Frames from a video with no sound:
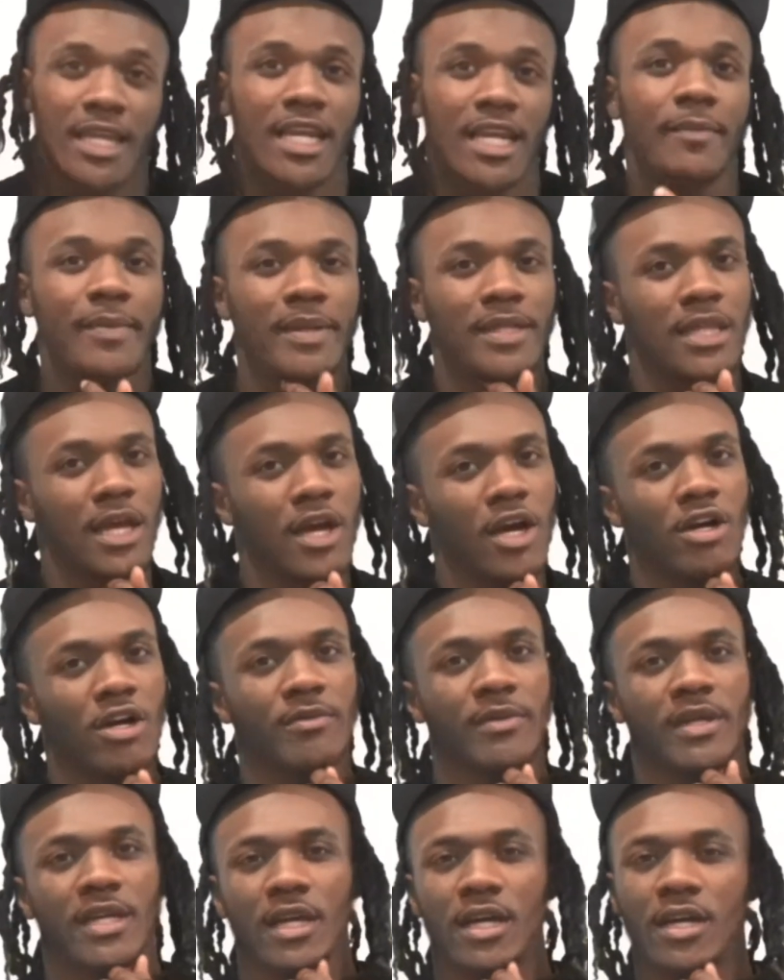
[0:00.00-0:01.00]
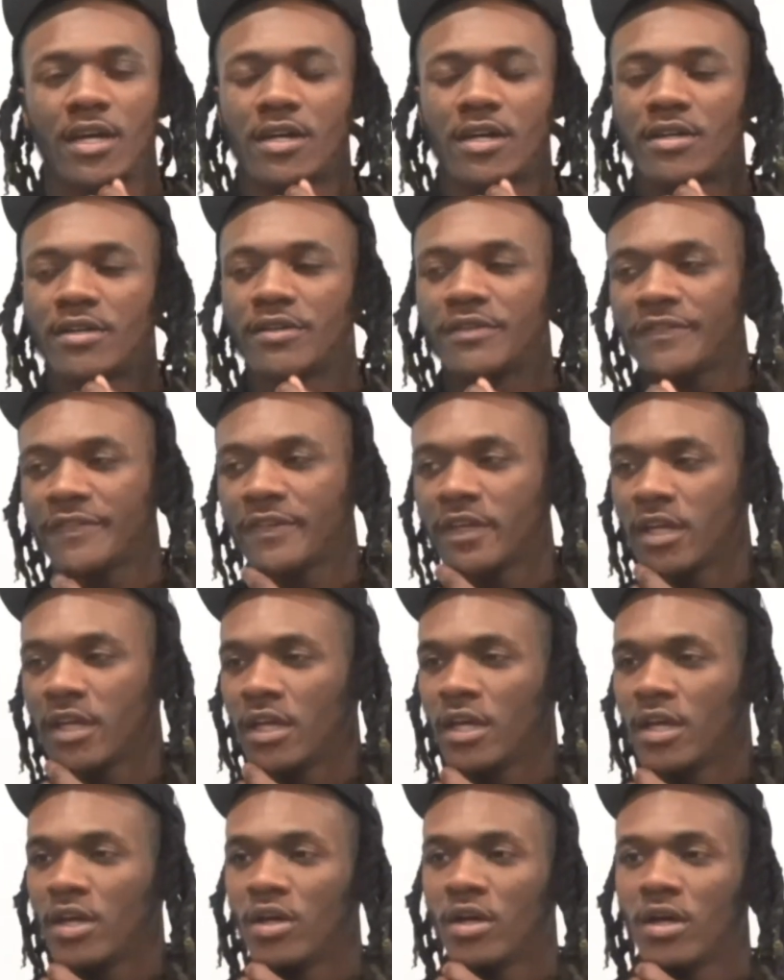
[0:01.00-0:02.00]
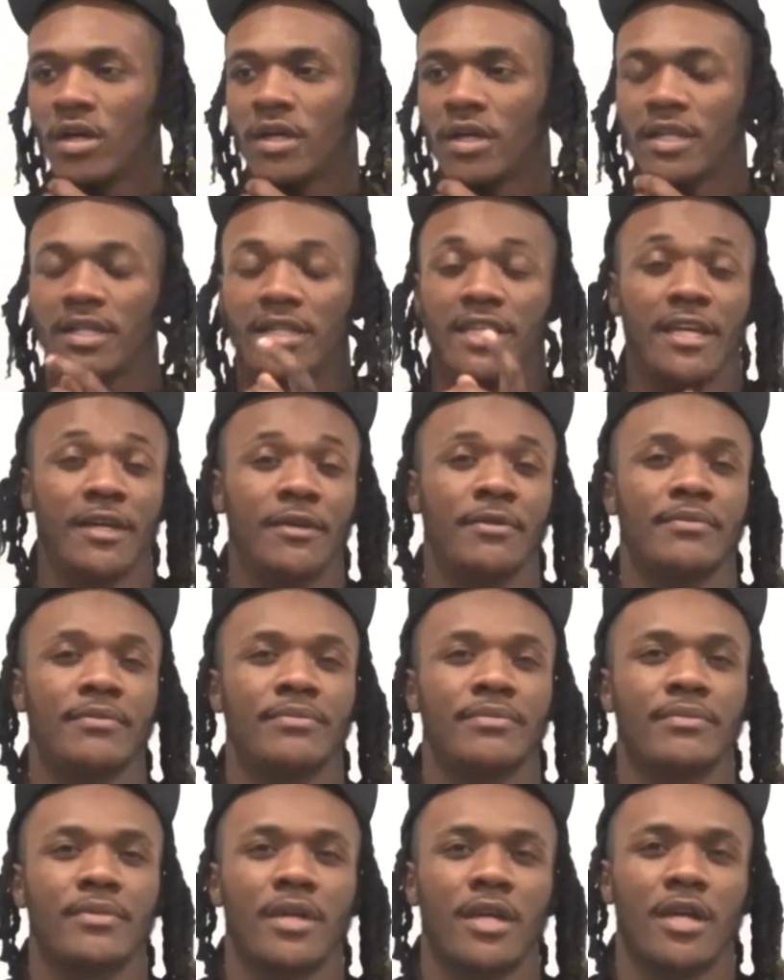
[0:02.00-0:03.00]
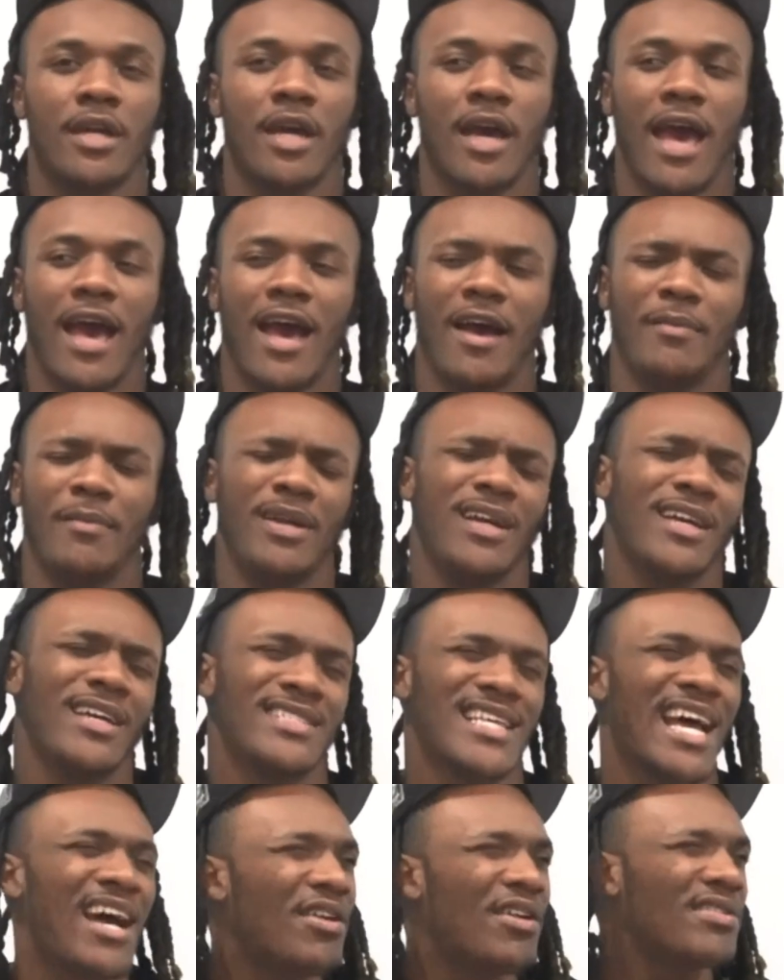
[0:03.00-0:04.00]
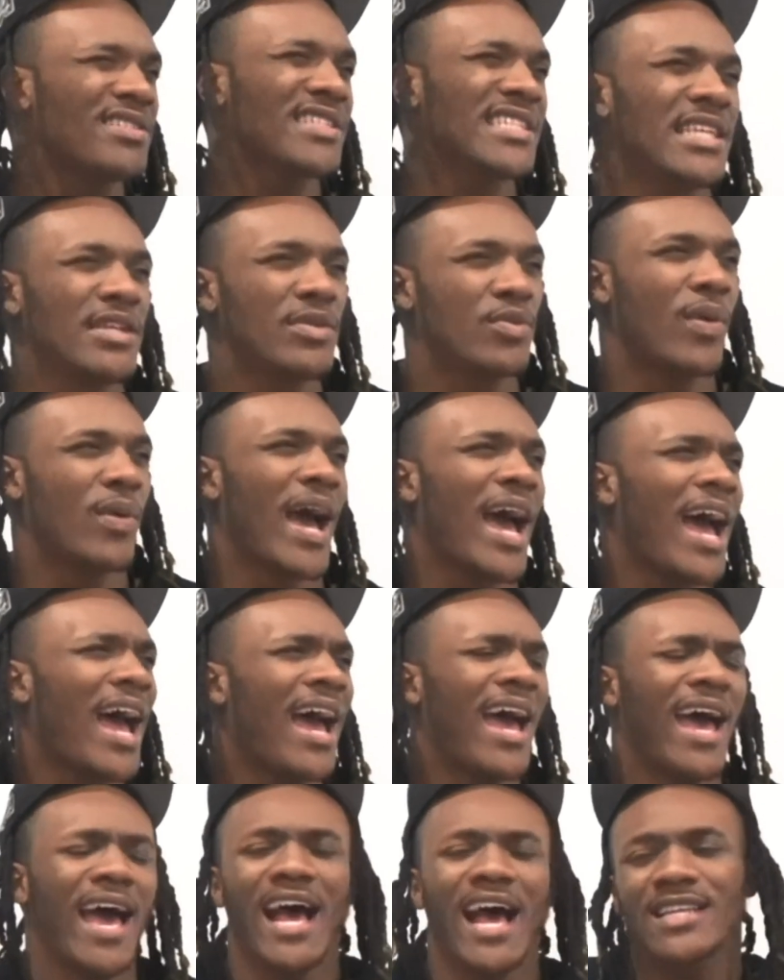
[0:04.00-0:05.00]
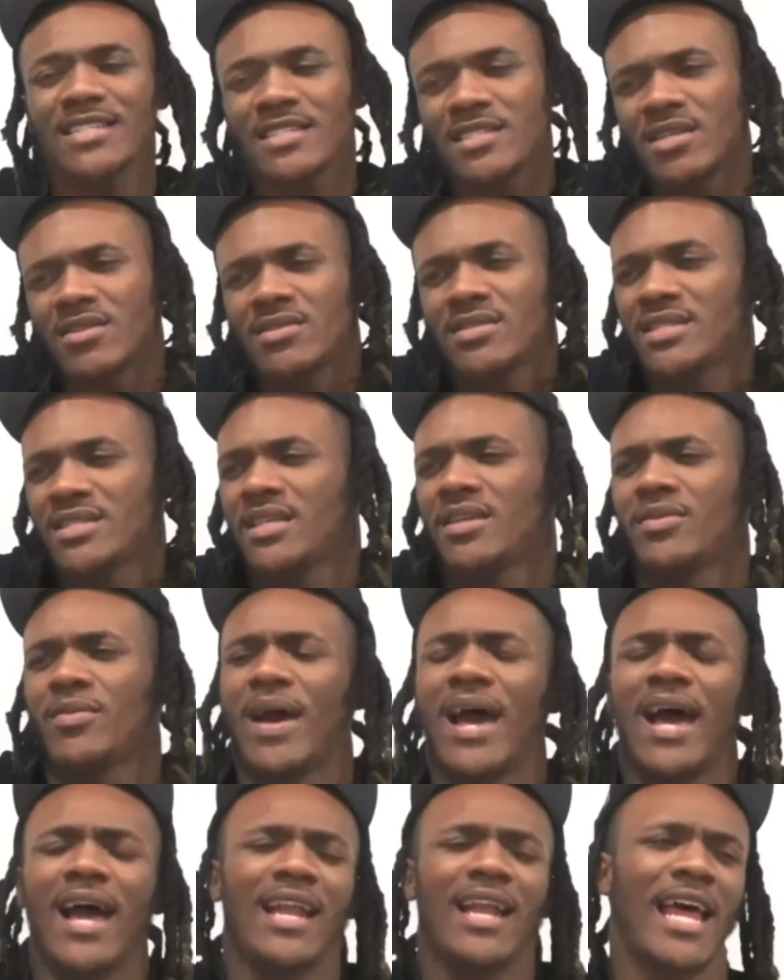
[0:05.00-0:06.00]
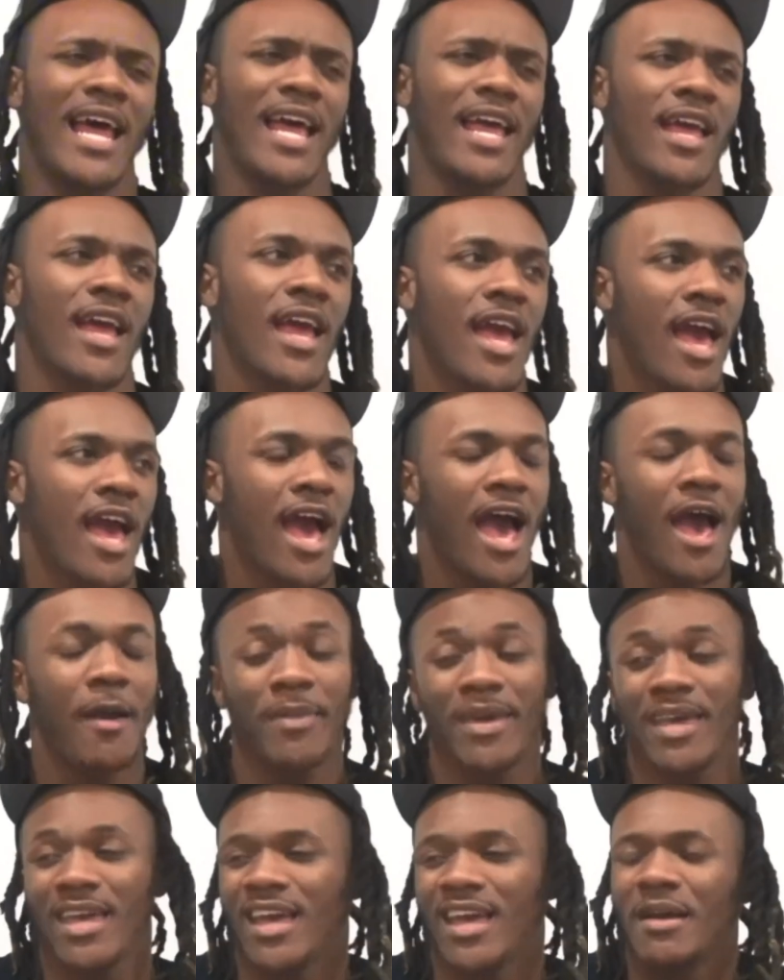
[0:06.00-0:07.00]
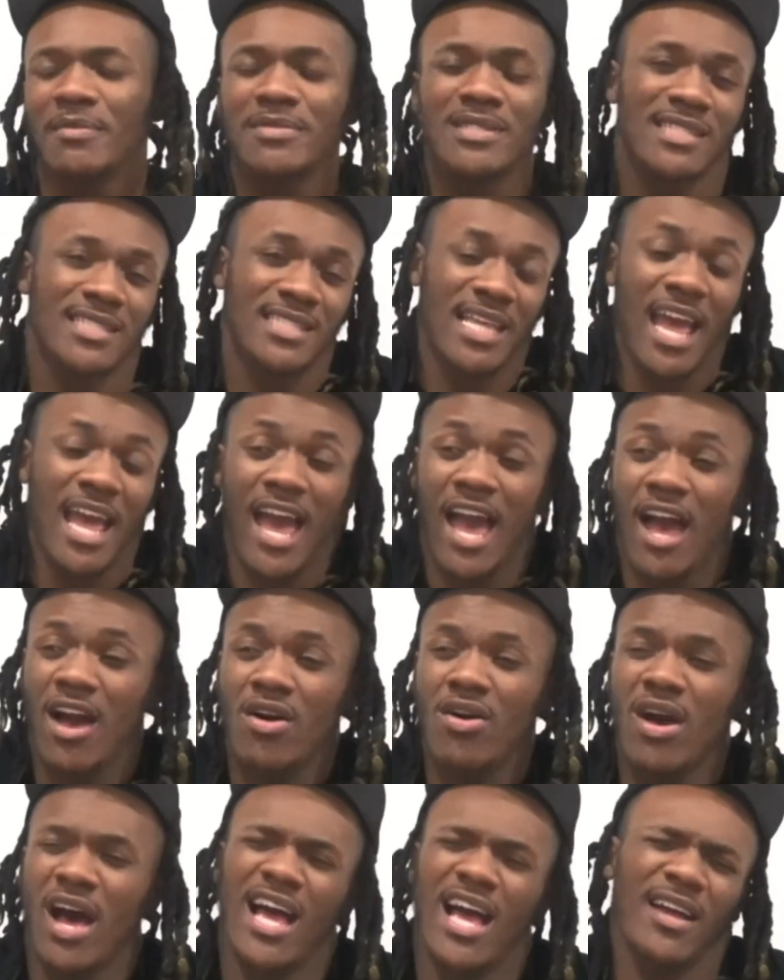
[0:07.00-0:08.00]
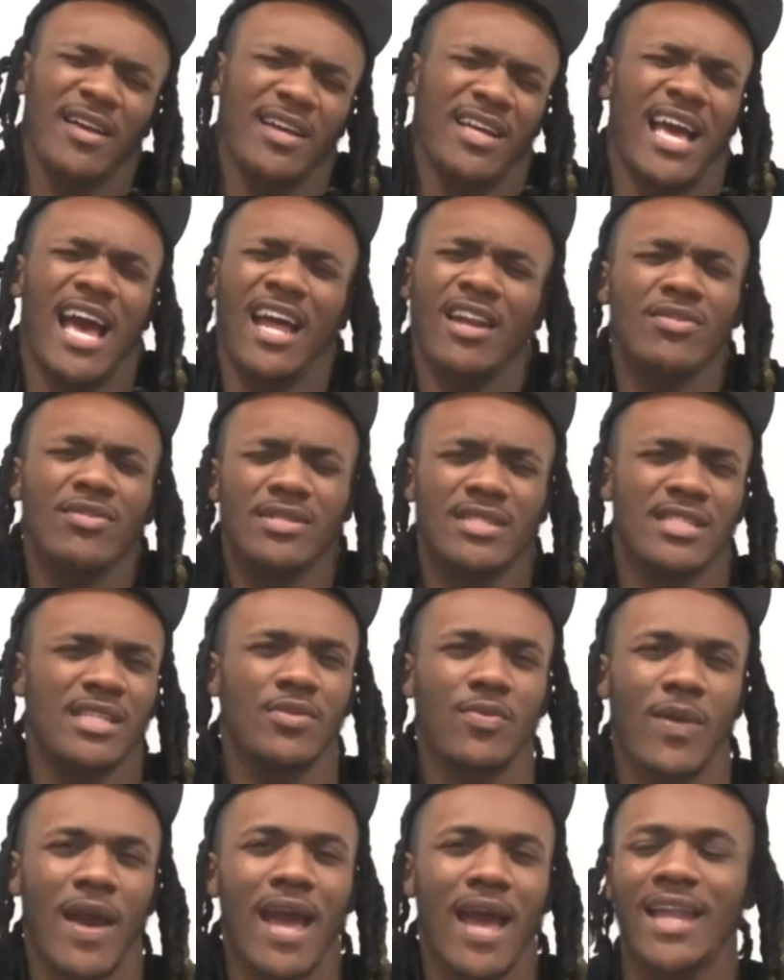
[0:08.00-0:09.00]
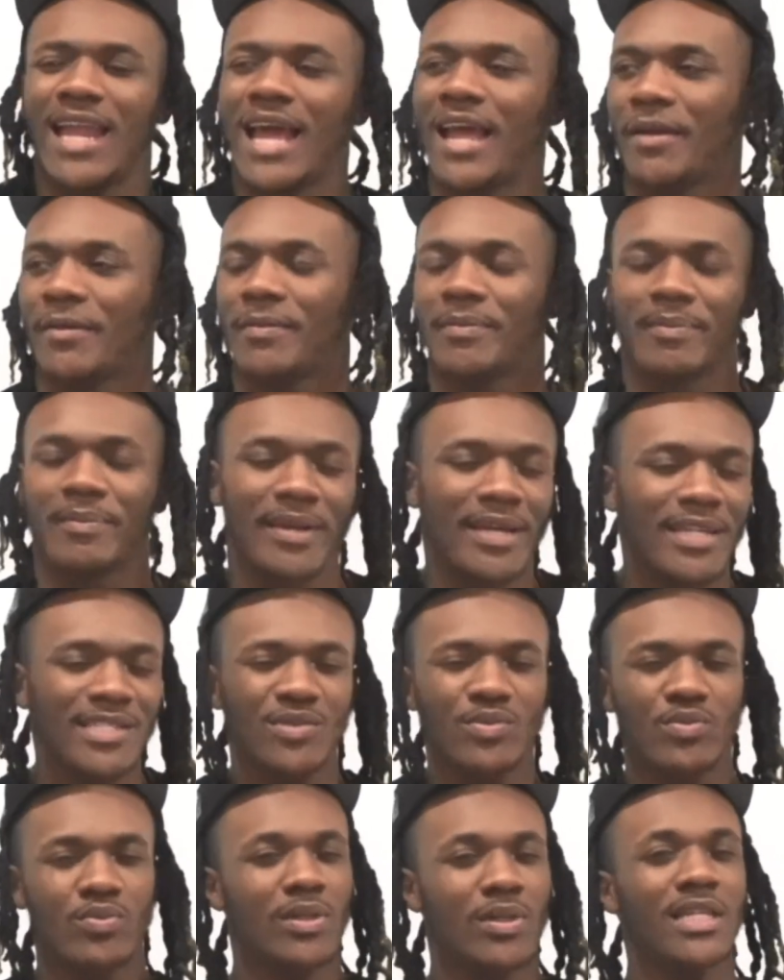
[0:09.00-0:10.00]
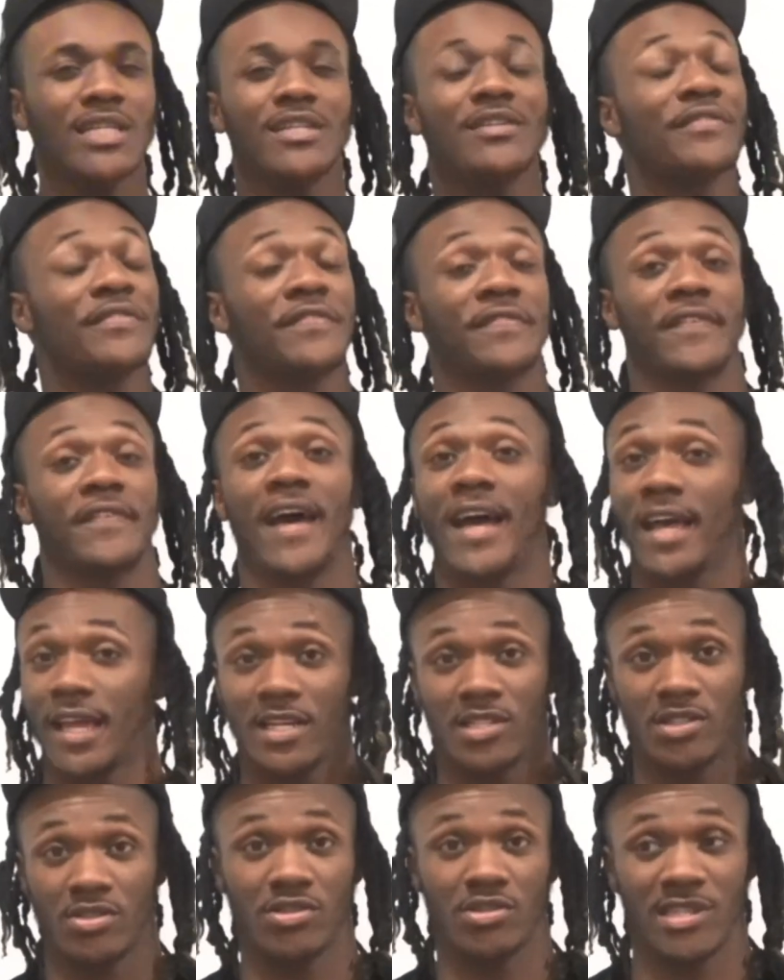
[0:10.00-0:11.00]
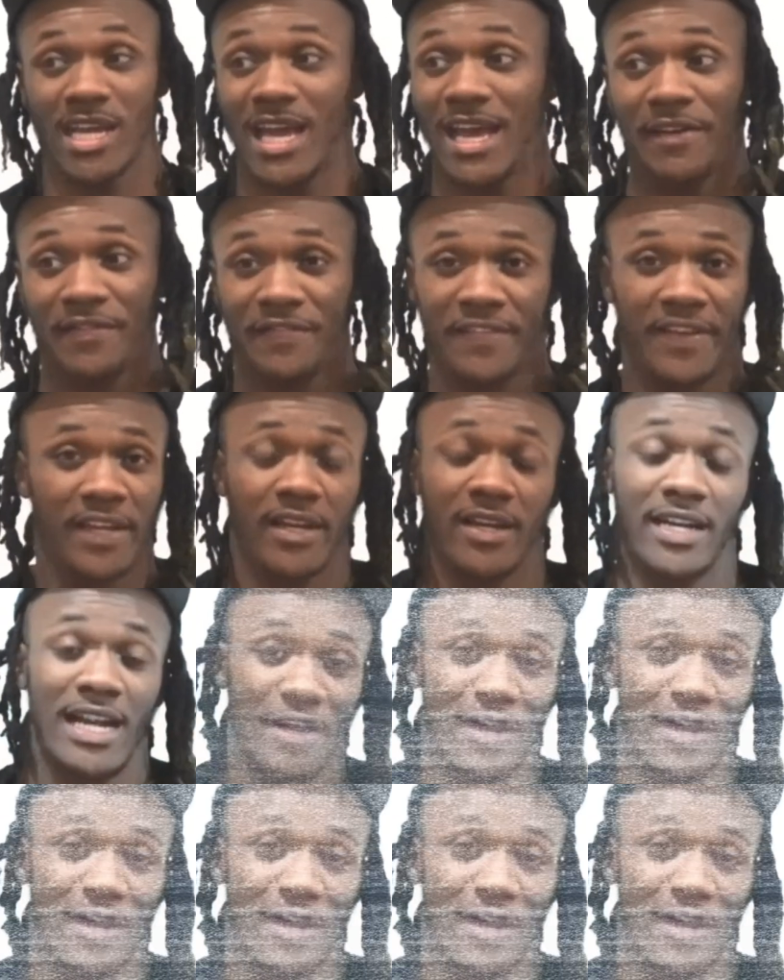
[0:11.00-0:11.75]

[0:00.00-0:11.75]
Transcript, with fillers: thing that be throwing me off, them, because I don't see why. I just don't see why, like, I mean, I'm just, I, don't, I, I, don't see why, like, bitch, what the fuck is you trying to figure it